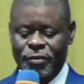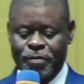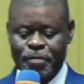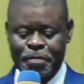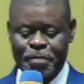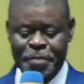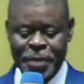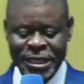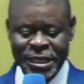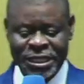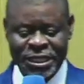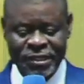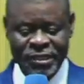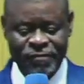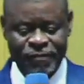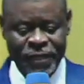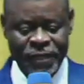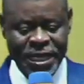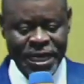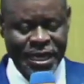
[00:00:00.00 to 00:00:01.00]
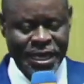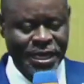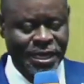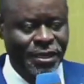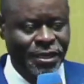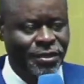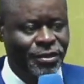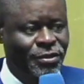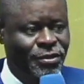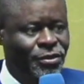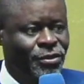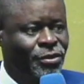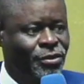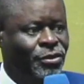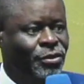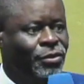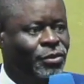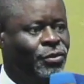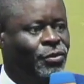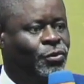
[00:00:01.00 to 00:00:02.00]
Persevere
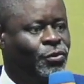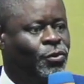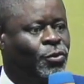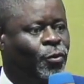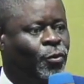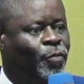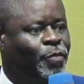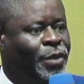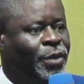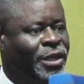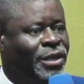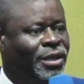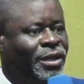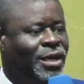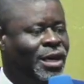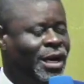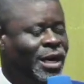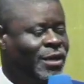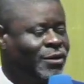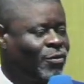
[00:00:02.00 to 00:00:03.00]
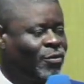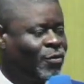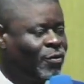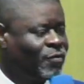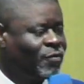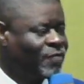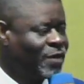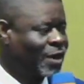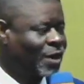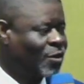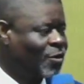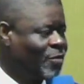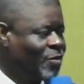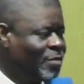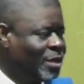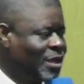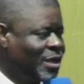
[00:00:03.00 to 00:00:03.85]
to be an Overcomer.